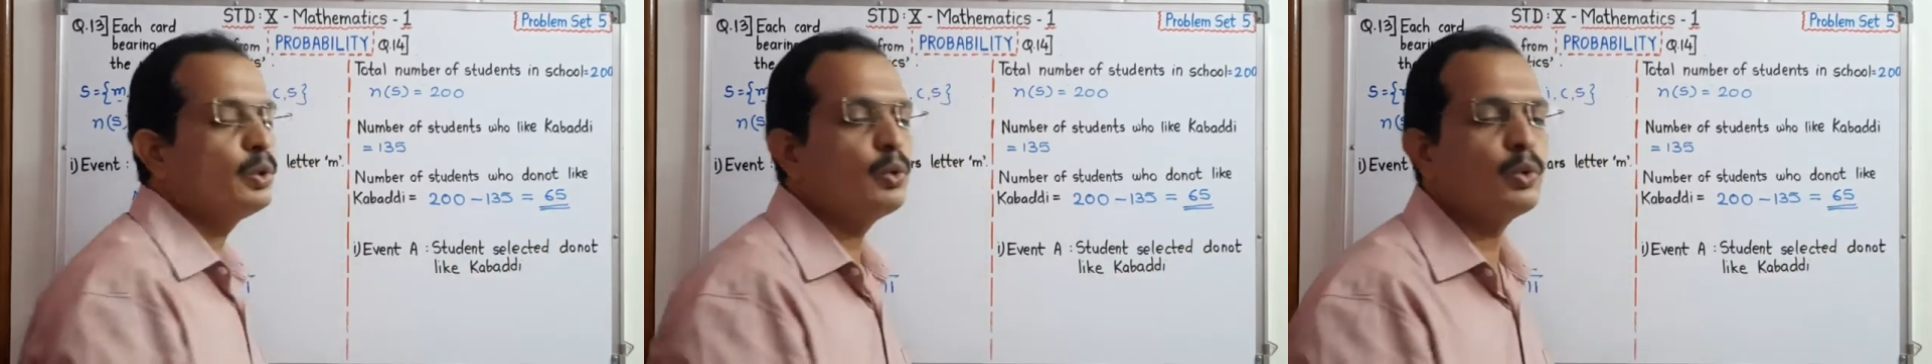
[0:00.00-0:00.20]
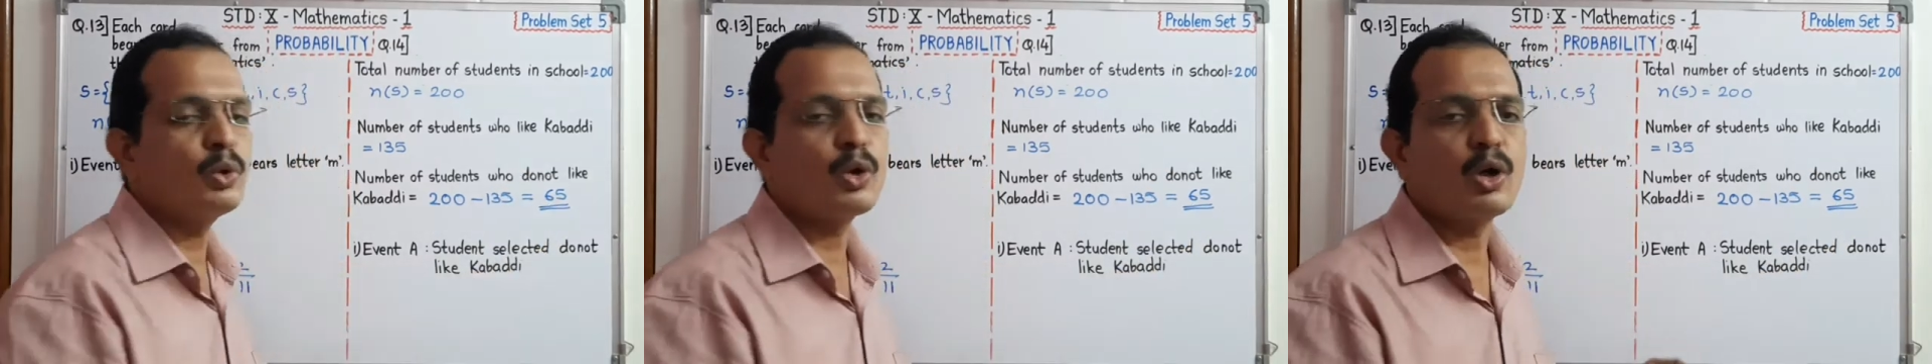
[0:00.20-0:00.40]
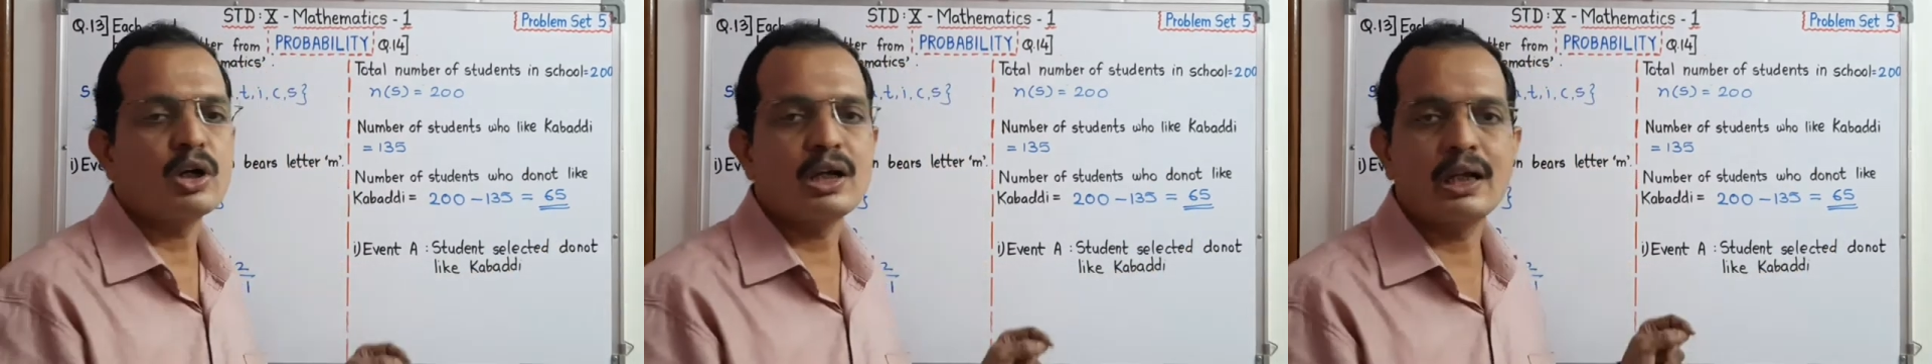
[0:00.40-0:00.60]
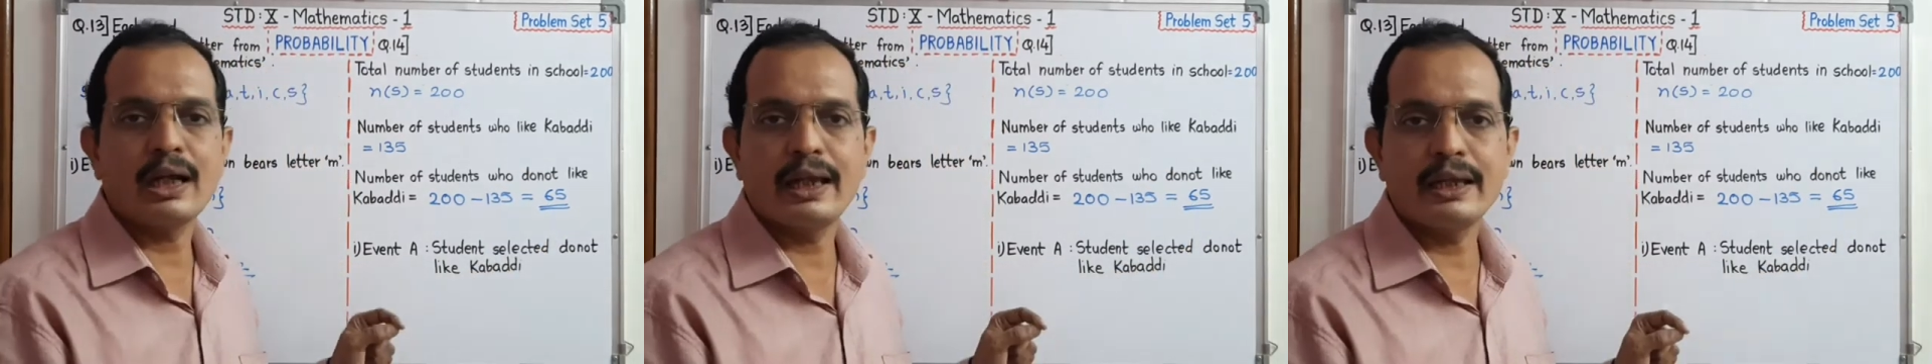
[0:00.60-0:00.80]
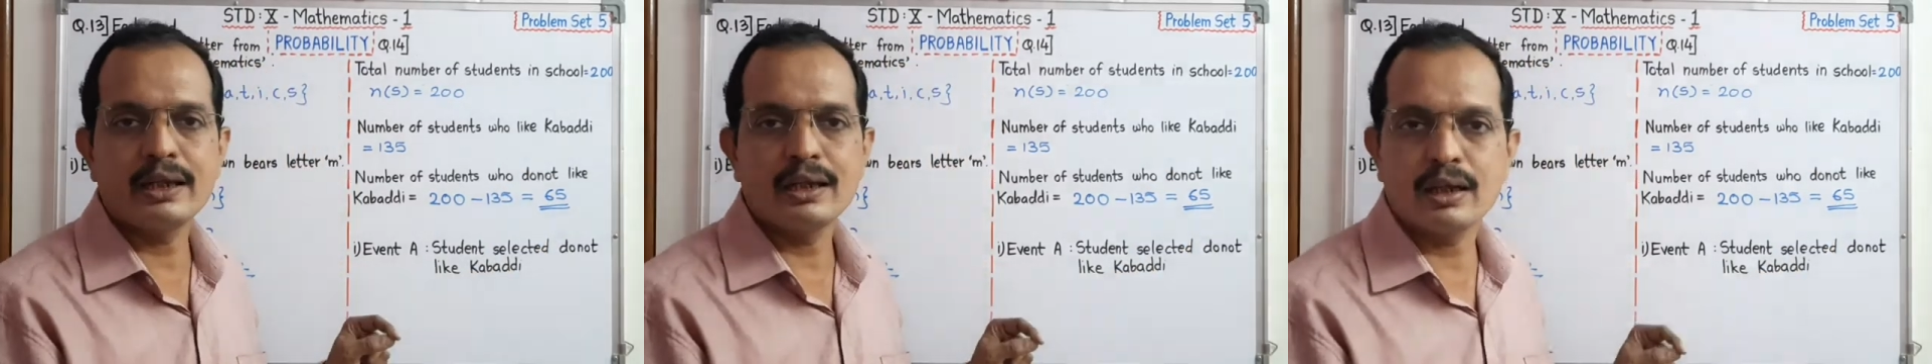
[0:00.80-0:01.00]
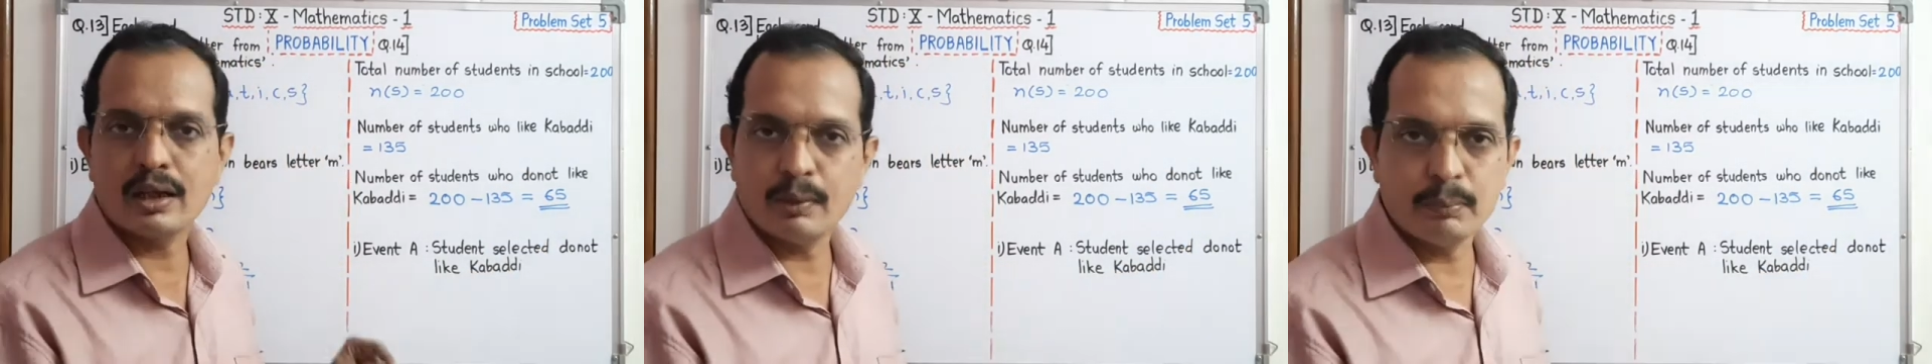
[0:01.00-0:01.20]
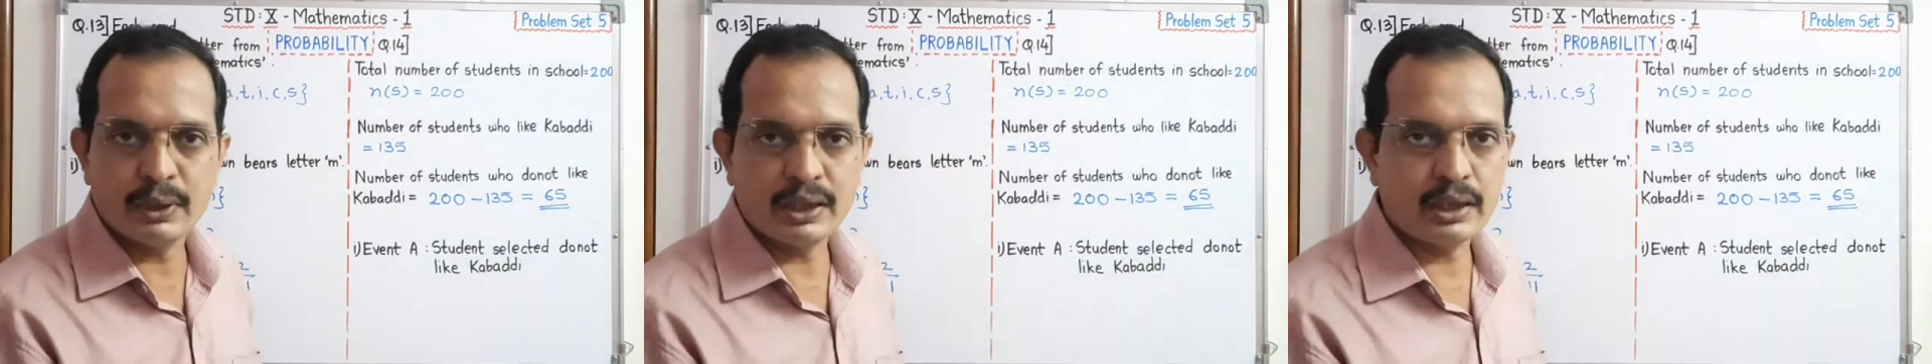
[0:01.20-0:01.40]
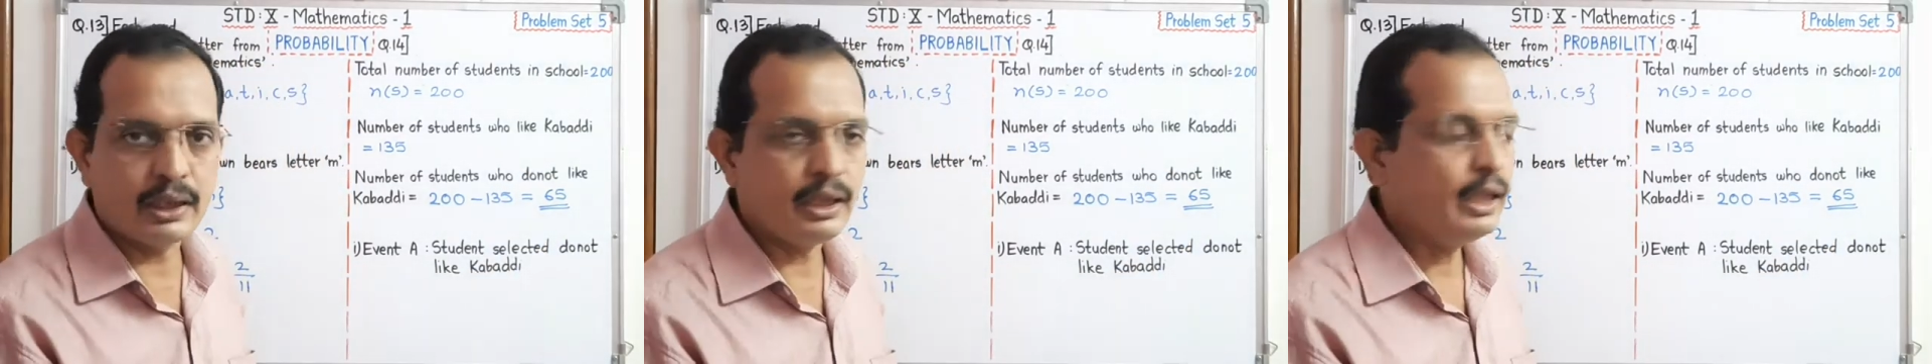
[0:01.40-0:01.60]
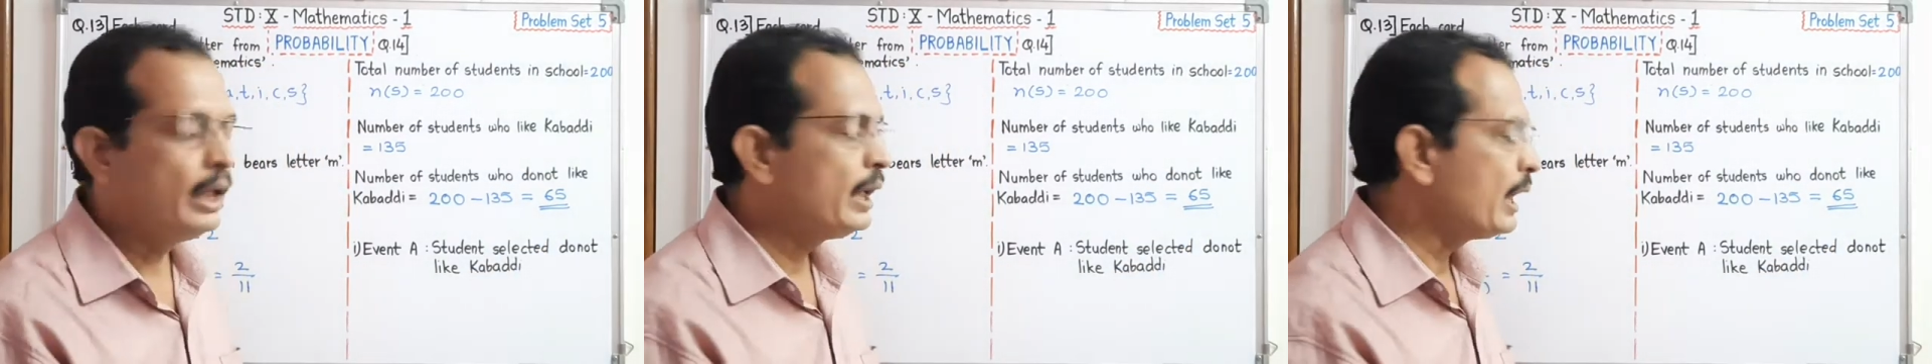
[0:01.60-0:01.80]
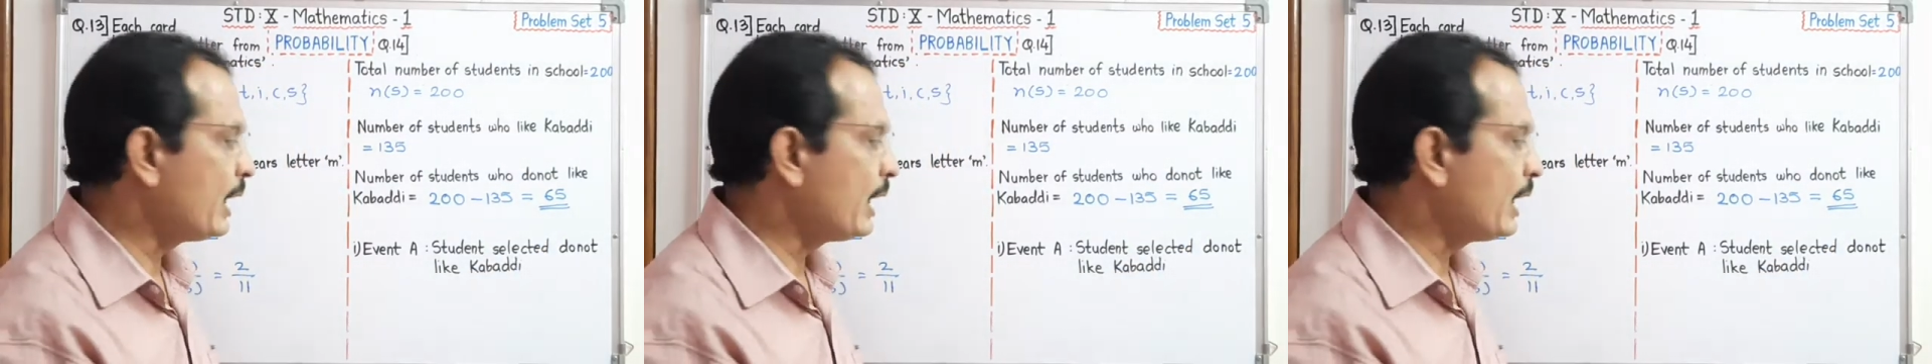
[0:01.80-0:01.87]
do not like kabaddi,